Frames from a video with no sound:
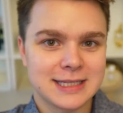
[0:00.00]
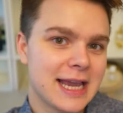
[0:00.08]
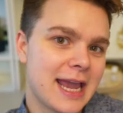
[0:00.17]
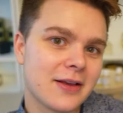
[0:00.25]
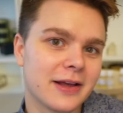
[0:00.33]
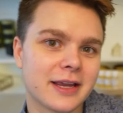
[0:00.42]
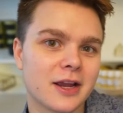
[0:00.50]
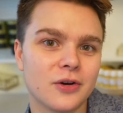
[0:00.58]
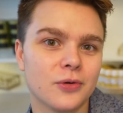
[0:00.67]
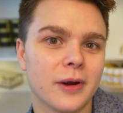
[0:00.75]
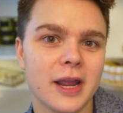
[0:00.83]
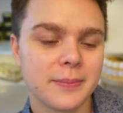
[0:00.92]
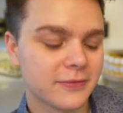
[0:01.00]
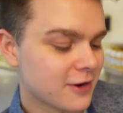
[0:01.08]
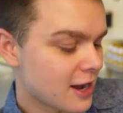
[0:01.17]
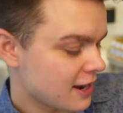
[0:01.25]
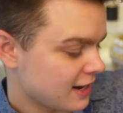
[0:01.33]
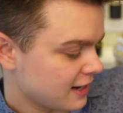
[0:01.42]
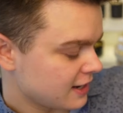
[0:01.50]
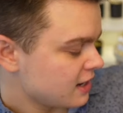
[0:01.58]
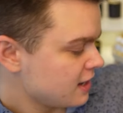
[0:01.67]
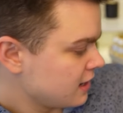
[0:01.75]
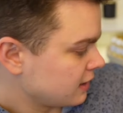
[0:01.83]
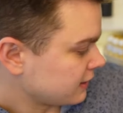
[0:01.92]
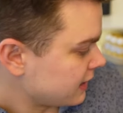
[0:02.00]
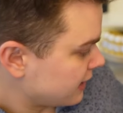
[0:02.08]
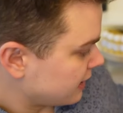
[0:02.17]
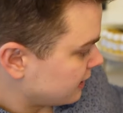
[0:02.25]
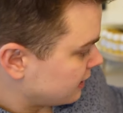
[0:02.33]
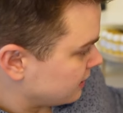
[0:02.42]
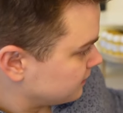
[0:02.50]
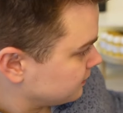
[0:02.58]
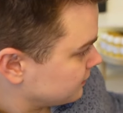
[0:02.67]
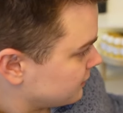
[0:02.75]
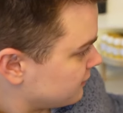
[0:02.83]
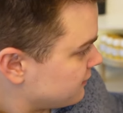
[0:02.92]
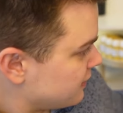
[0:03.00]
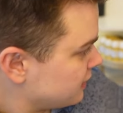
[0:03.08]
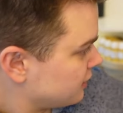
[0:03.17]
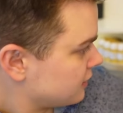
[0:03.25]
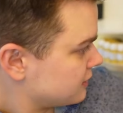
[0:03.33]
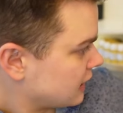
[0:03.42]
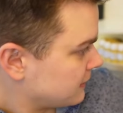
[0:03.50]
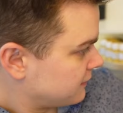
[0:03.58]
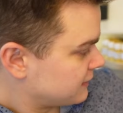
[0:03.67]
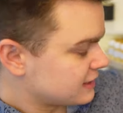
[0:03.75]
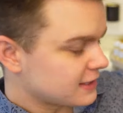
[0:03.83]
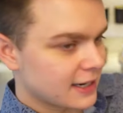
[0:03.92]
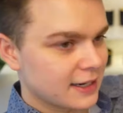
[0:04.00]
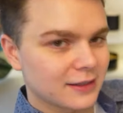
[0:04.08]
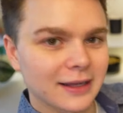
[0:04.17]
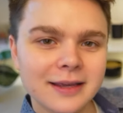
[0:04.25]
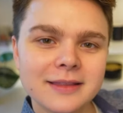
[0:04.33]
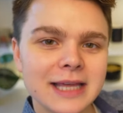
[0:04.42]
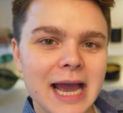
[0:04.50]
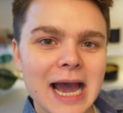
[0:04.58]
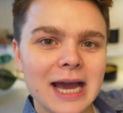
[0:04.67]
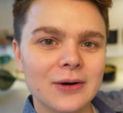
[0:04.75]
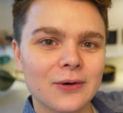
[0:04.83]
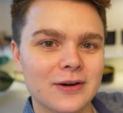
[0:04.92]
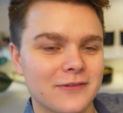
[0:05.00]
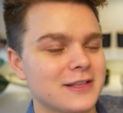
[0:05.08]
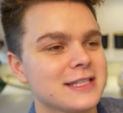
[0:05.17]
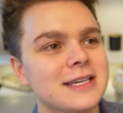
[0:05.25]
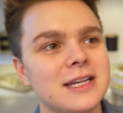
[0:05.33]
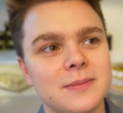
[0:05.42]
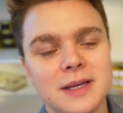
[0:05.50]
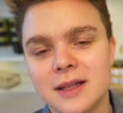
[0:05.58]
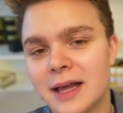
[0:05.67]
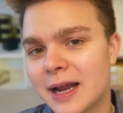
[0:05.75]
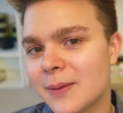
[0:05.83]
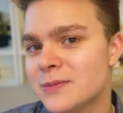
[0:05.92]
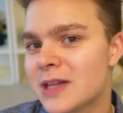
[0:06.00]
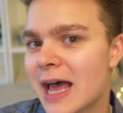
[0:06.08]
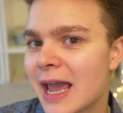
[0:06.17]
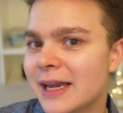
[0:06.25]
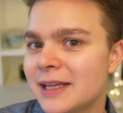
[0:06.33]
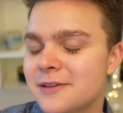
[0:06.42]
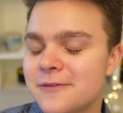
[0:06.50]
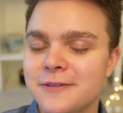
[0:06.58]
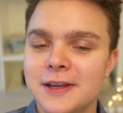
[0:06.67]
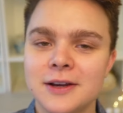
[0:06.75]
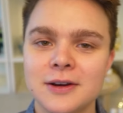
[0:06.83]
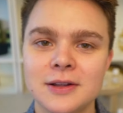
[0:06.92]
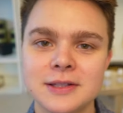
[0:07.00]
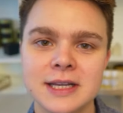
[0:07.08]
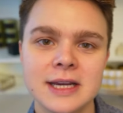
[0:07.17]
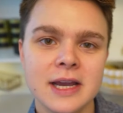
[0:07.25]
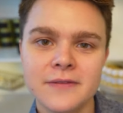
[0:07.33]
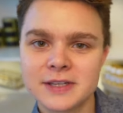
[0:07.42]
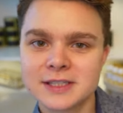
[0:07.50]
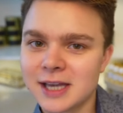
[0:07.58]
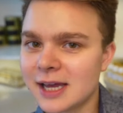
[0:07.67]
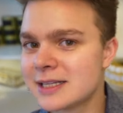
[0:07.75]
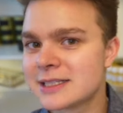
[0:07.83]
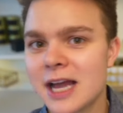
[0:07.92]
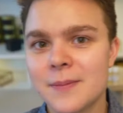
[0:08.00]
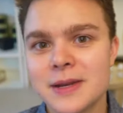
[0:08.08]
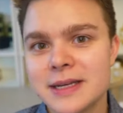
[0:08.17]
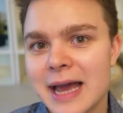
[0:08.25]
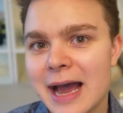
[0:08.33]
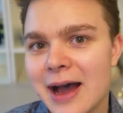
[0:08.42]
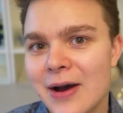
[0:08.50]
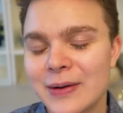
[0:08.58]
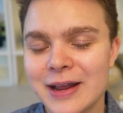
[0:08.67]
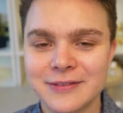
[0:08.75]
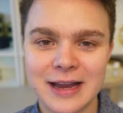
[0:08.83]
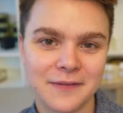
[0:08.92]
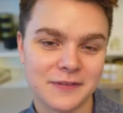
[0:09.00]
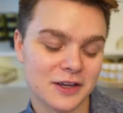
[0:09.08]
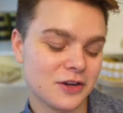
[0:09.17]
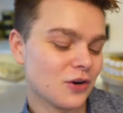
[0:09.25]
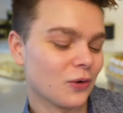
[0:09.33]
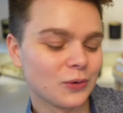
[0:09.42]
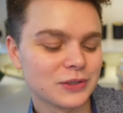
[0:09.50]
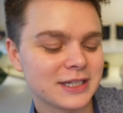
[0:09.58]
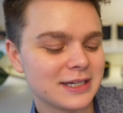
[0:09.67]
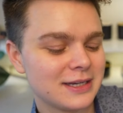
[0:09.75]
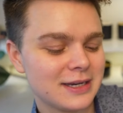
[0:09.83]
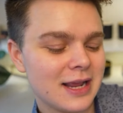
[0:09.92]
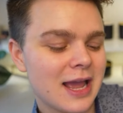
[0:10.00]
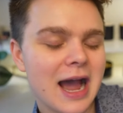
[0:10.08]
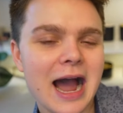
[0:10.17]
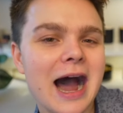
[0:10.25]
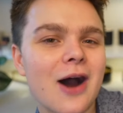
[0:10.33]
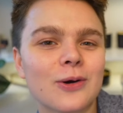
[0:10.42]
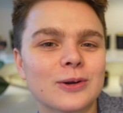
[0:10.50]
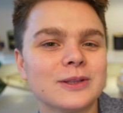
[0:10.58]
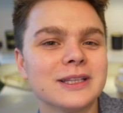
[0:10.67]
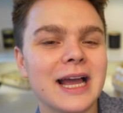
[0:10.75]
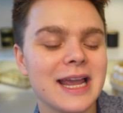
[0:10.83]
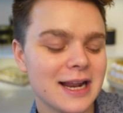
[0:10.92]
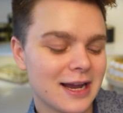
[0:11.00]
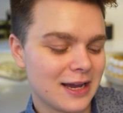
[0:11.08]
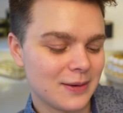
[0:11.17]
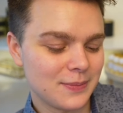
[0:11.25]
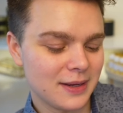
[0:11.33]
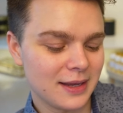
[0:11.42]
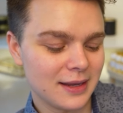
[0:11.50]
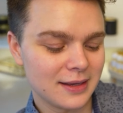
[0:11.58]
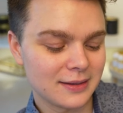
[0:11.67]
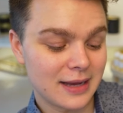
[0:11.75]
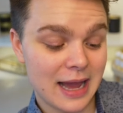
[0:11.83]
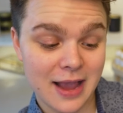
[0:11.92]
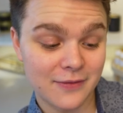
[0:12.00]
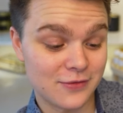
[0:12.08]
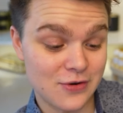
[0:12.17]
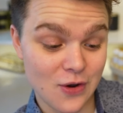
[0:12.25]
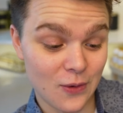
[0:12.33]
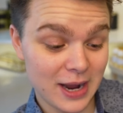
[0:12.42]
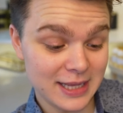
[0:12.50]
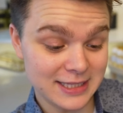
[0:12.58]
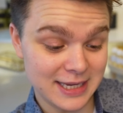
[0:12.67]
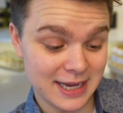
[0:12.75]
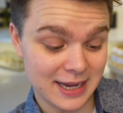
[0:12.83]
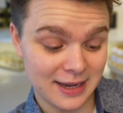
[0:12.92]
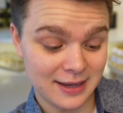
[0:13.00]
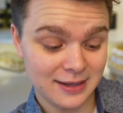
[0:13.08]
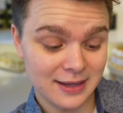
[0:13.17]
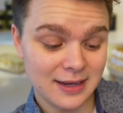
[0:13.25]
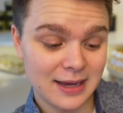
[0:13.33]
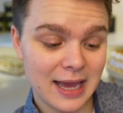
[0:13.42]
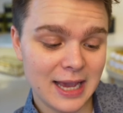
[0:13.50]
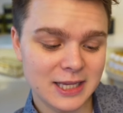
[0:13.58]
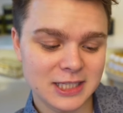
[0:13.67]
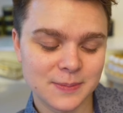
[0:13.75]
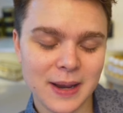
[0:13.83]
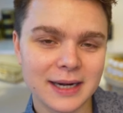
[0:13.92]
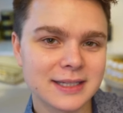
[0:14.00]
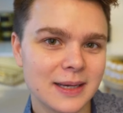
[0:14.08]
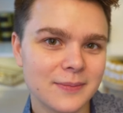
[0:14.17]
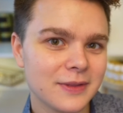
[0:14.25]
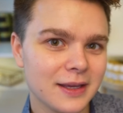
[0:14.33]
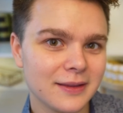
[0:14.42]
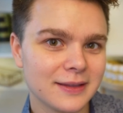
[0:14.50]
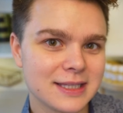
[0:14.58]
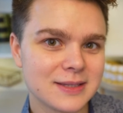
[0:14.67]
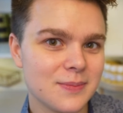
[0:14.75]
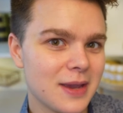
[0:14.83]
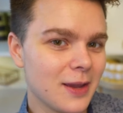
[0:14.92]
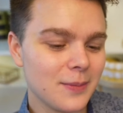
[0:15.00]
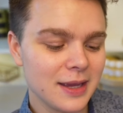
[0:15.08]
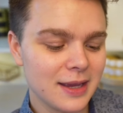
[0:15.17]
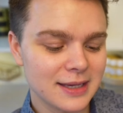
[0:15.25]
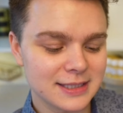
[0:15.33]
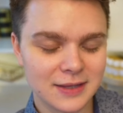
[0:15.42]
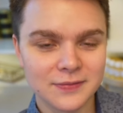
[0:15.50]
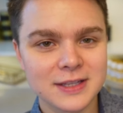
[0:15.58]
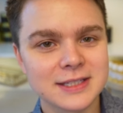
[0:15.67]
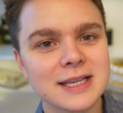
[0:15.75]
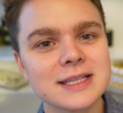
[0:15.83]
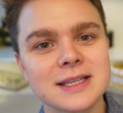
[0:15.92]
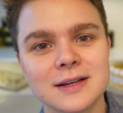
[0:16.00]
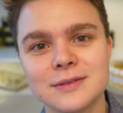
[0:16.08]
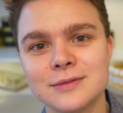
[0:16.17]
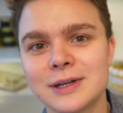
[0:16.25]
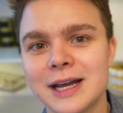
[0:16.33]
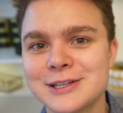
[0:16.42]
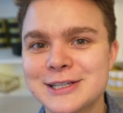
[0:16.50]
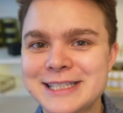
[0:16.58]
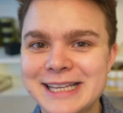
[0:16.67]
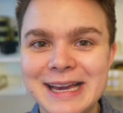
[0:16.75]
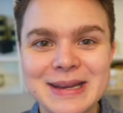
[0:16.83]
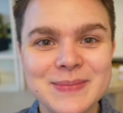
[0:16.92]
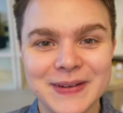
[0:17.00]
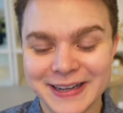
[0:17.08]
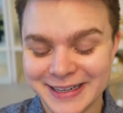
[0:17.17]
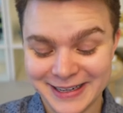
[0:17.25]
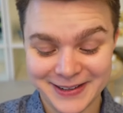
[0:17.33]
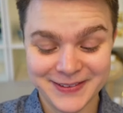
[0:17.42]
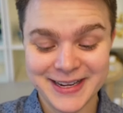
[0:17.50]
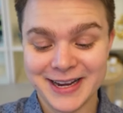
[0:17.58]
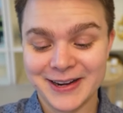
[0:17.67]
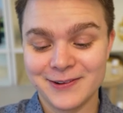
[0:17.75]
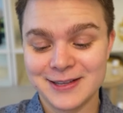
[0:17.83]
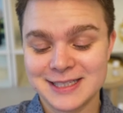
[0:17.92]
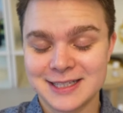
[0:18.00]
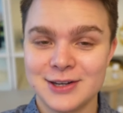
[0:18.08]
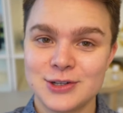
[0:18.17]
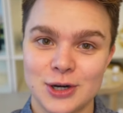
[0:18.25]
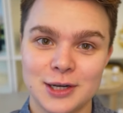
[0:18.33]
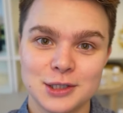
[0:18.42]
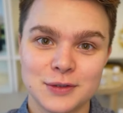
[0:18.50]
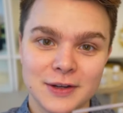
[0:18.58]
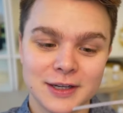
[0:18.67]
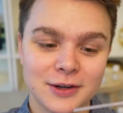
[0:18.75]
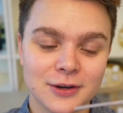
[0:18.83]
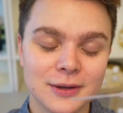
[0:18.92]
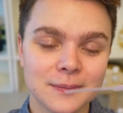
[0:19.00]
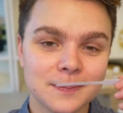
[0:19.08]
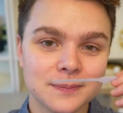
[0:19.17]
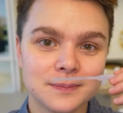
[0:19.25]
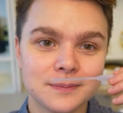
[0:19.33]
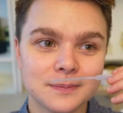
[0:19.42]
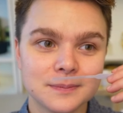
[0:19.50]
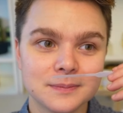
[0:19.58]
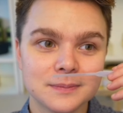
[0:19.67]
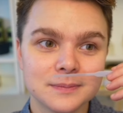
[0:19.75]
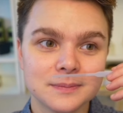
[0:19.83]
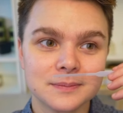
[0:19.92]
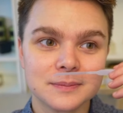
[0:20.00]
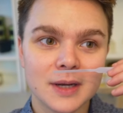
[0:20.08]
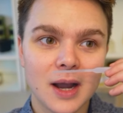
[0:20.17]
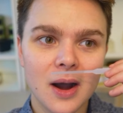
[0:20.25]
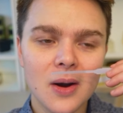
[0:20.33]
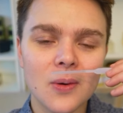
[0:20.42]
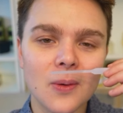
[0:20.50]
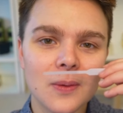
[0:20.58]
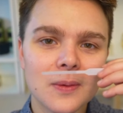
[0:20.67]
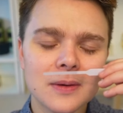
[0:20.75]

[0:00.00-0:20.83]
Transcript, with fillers: take like a grapevine, like a vineyard type of aesthetic like that, or if it's gonna be like I'm lying in the fields, the sun is coming down, I've got the golden hour light on me. I have no idea. I expect something that's maybe a synthesis of what I just said, but here we go with sun drenched vineyard. Oh.